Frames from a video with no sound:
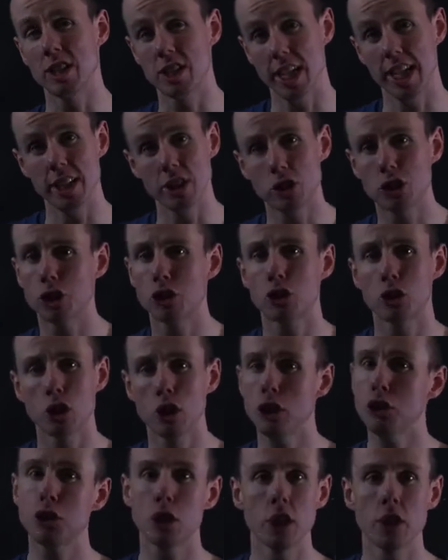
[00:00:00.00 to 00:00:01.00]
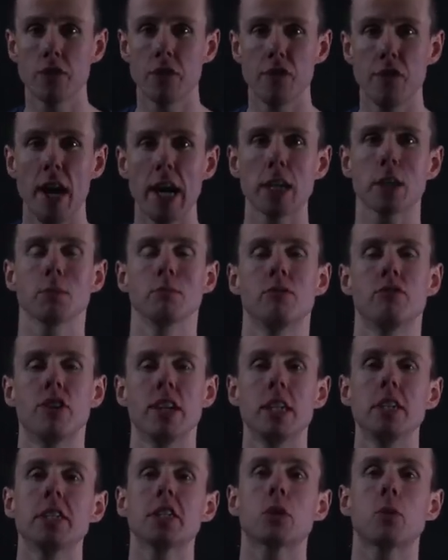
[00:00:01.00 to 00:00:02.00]
is the solution of the vacuum
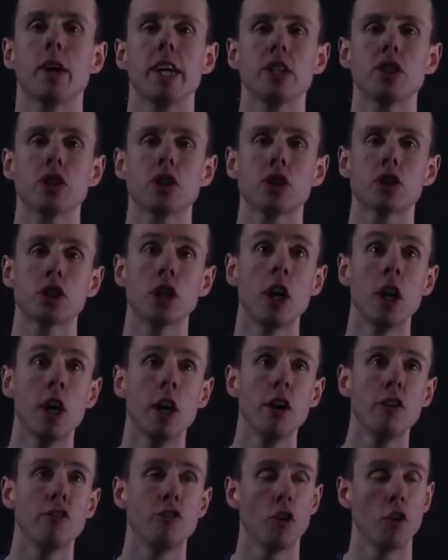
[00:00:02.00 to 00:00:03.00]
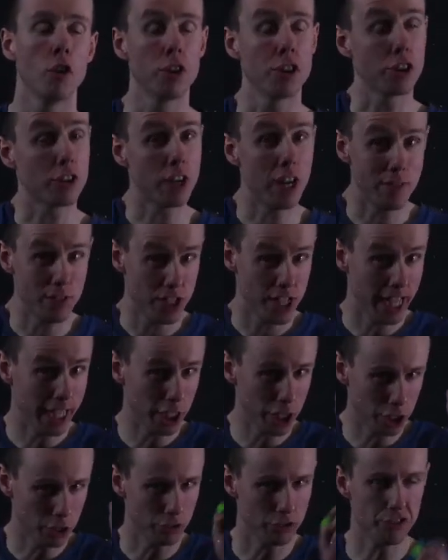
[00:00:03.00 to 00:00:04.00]
field equations for the
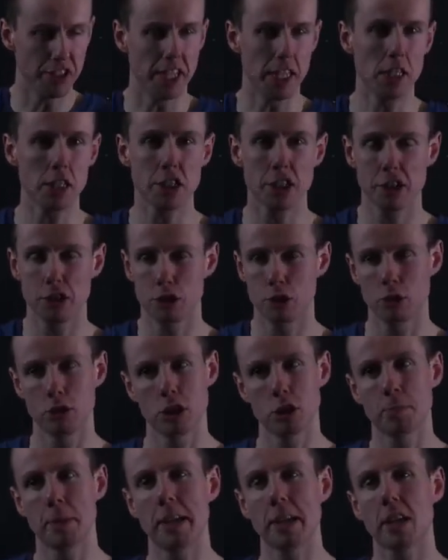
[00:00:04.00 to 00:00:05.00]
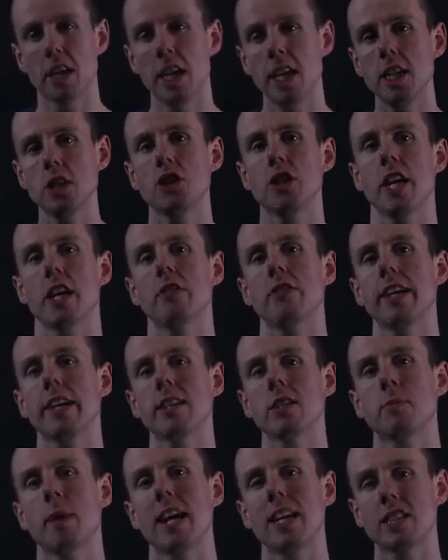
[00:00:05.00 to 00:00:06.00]
gravitational field, so to speak,
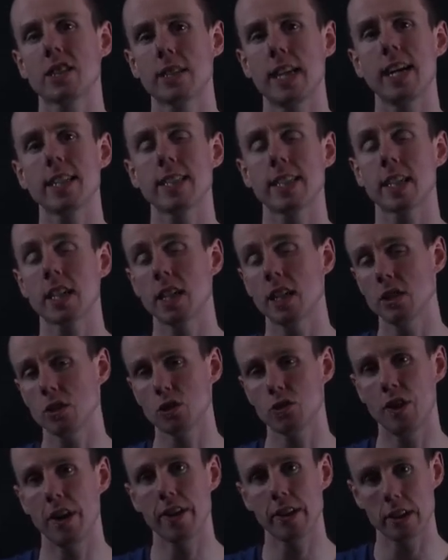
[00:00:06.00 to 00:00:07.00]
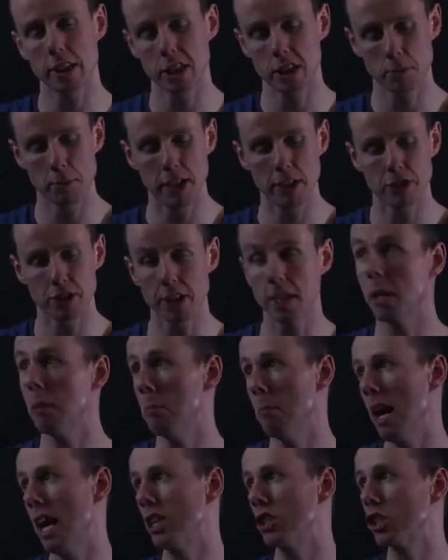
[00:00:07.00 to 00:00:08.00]
generated by a static, spherically symmetric
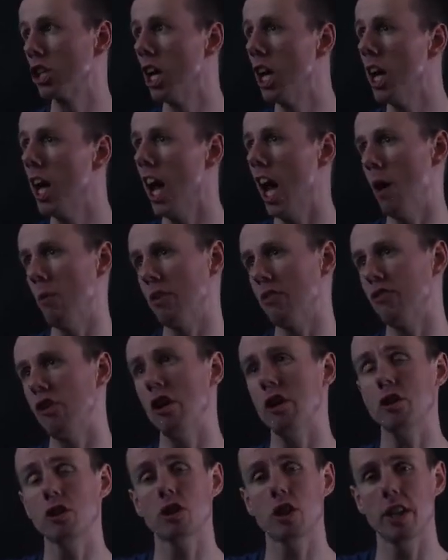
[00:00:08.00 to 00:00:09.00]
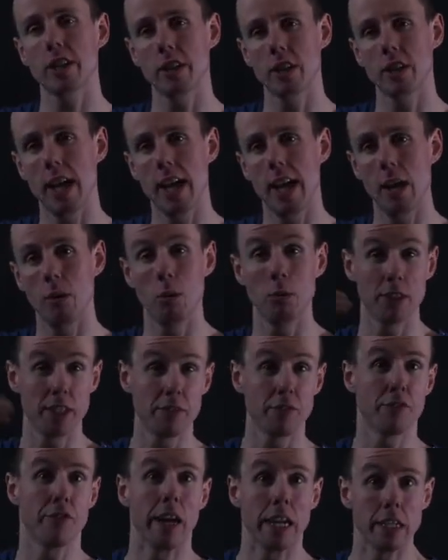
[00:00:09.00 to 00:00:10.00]
mass. And we found, we
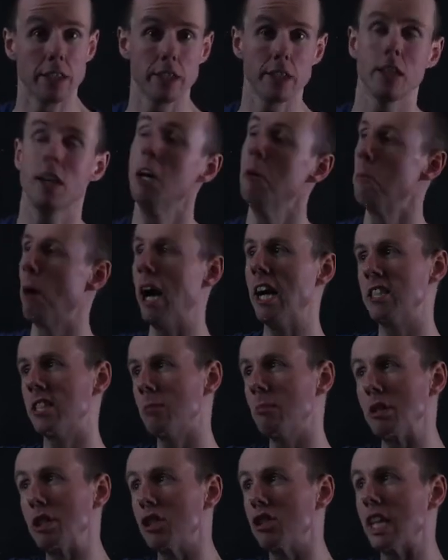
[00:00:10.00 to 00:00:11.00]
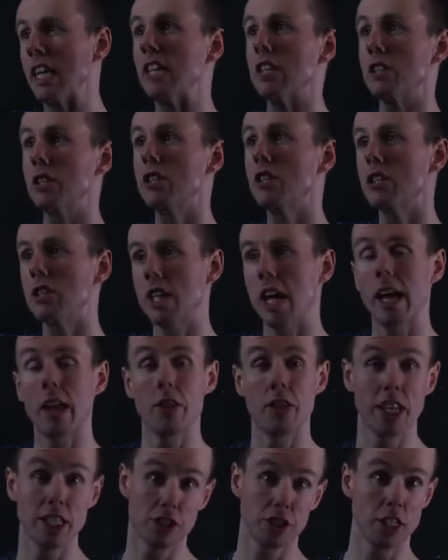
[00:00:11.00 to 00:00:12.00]
didn't find it, but I simply stated that
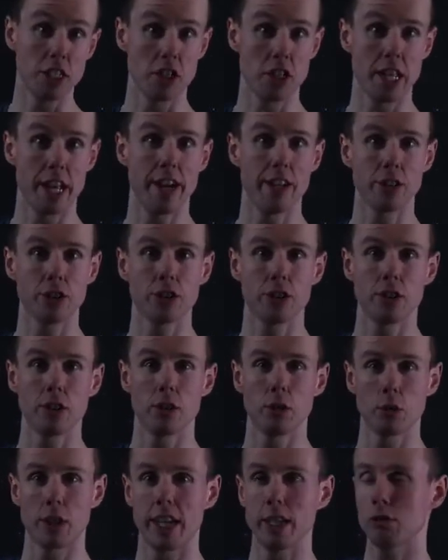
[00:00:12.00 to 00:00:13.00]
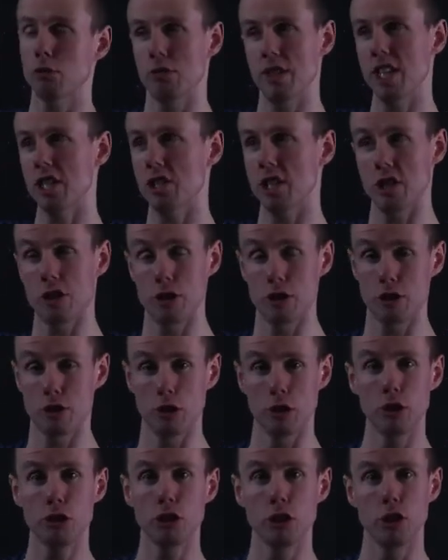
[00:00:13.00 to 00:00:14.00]
this is the answer. Okay, so this is the
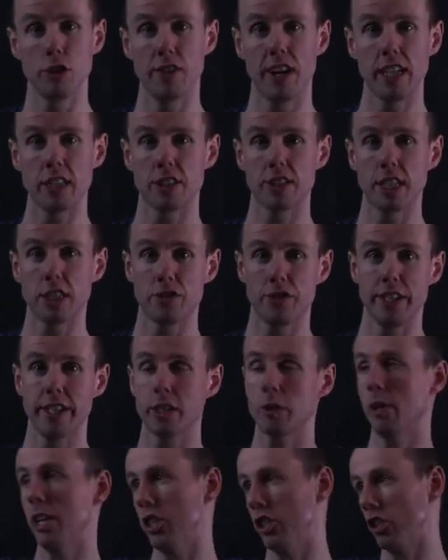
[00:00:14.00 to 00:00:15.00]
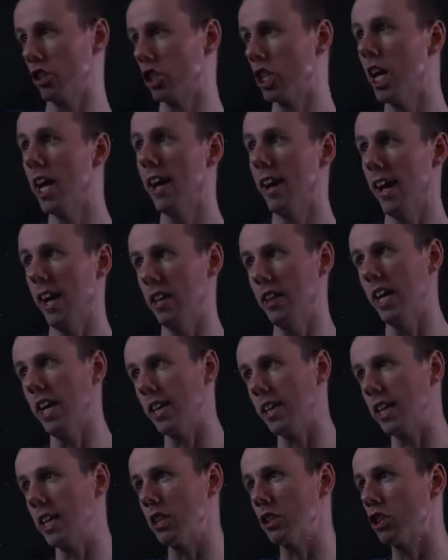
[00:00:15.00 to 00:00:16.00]
solution of Einstein's field equations in
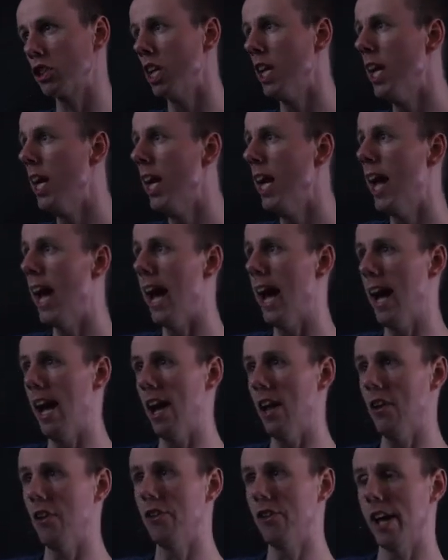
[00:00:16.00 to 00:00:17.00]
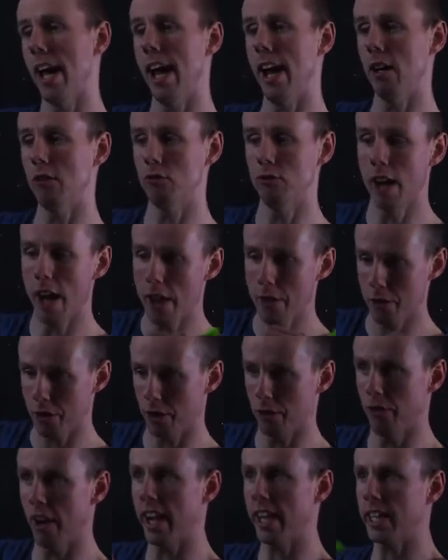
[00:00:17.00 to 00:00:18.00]
that case. And rather
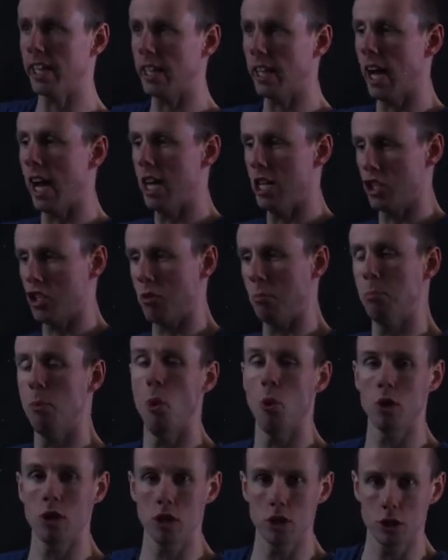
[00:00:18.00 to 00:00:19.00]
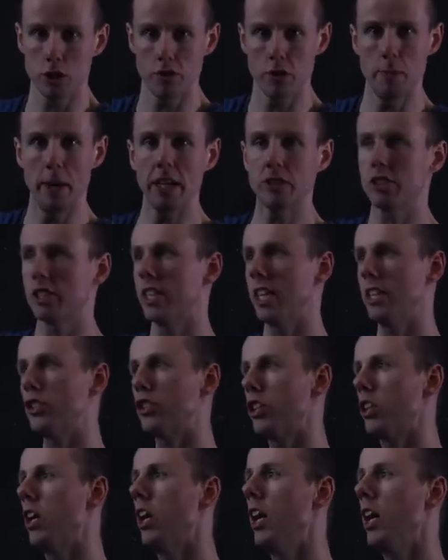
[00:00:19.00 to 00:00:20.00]
than writing it as components of the metric
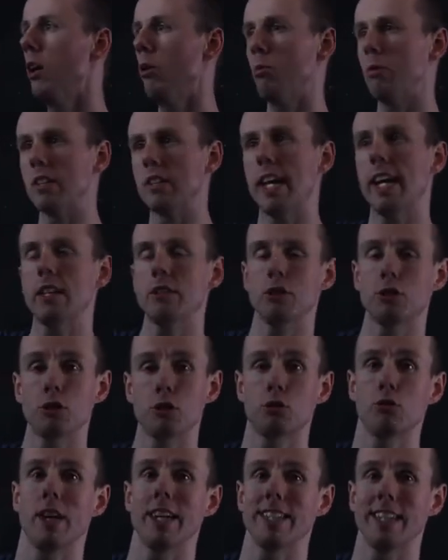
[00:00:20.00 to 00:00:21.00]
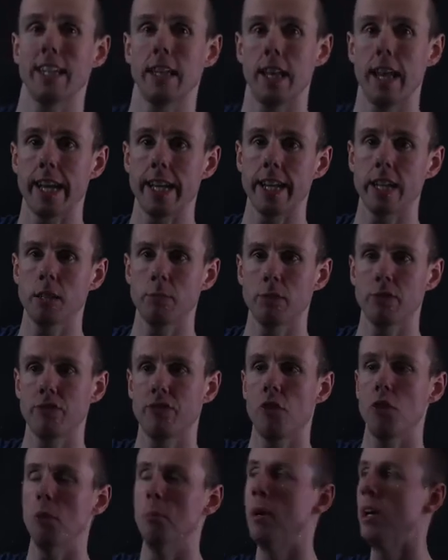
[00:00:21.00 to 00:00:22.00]
tensor, we tend to just write it in line element
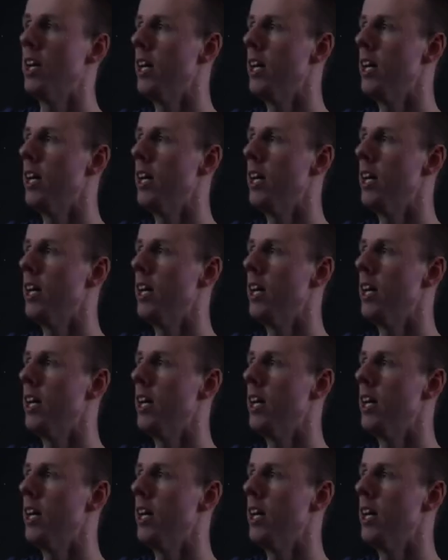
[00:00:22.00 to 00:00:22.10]
form.